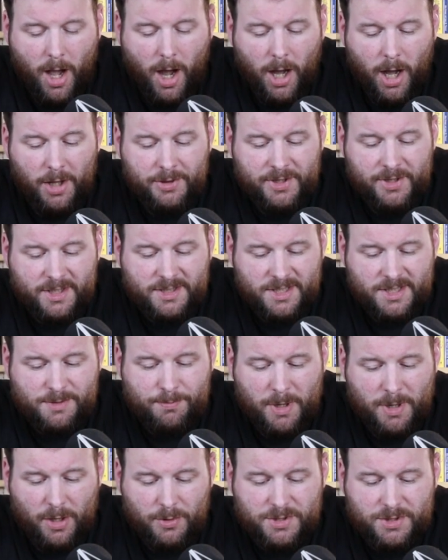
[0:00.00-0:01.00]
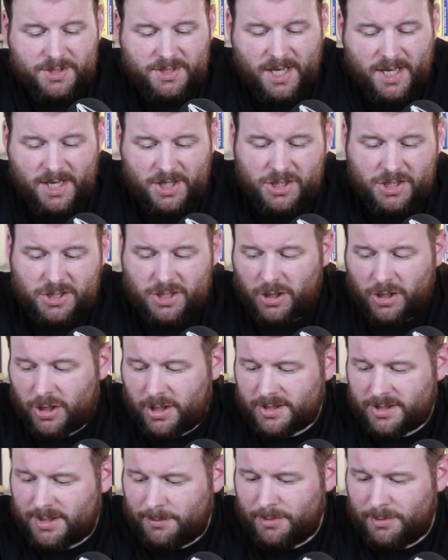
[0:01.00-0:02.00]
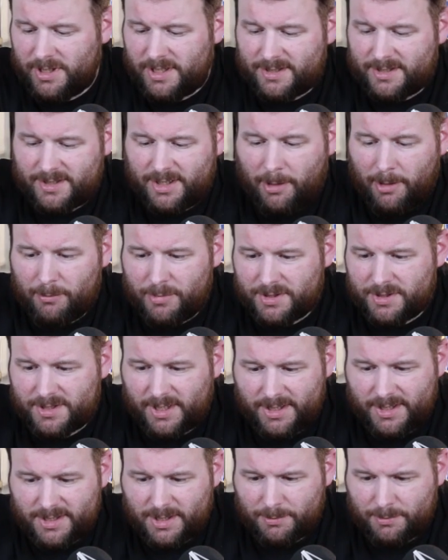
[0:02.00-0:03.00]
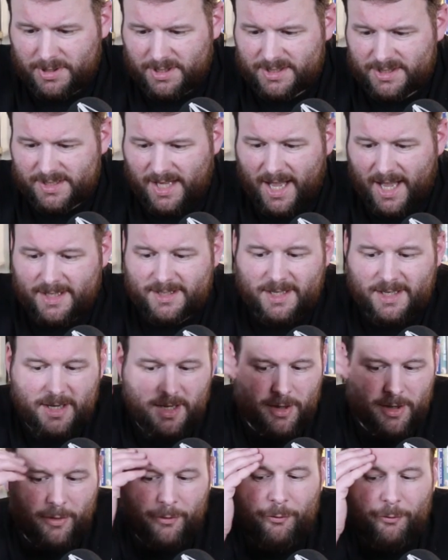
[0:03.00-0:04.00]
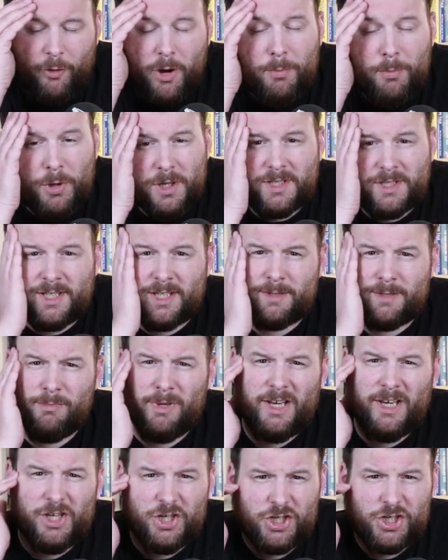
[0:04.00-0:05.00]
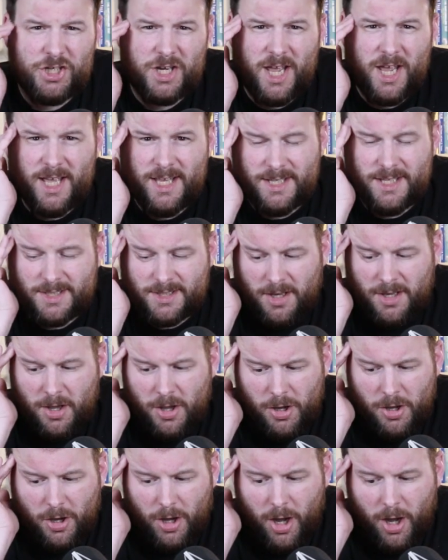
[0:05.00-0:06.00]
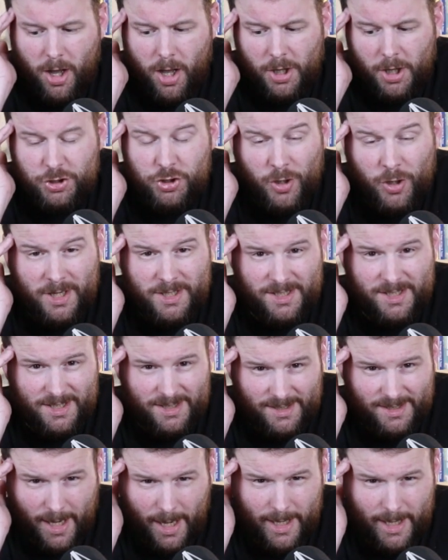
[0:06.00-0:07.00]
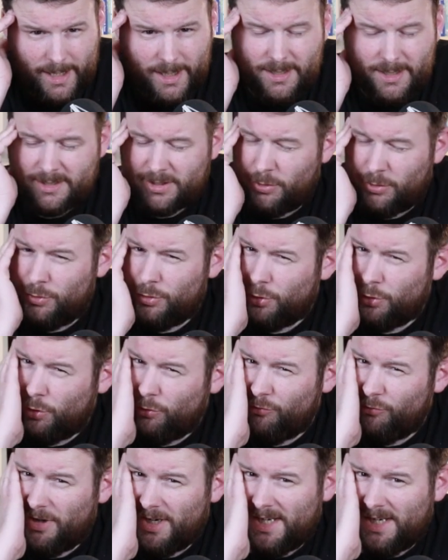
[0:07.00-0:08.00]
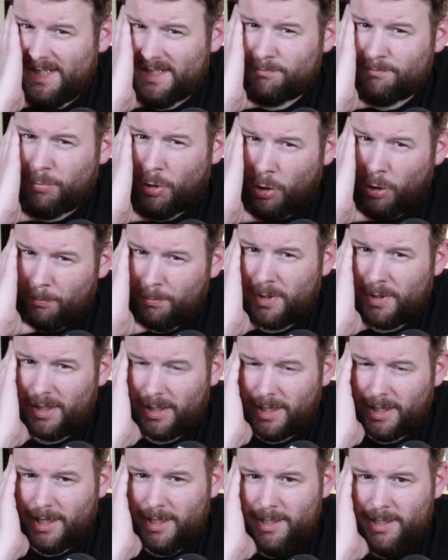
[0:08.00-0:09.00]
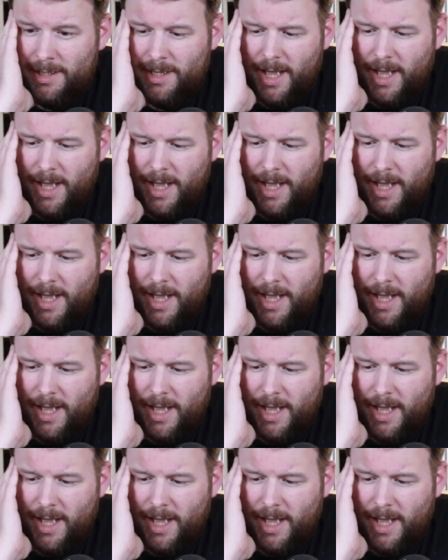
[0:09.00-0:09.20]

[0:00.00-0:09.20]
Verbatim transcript: Uh, Dixons PLC, just to look at some of these numbers and some of these stats 3.6 million shares uh, traded a day, so not really as popular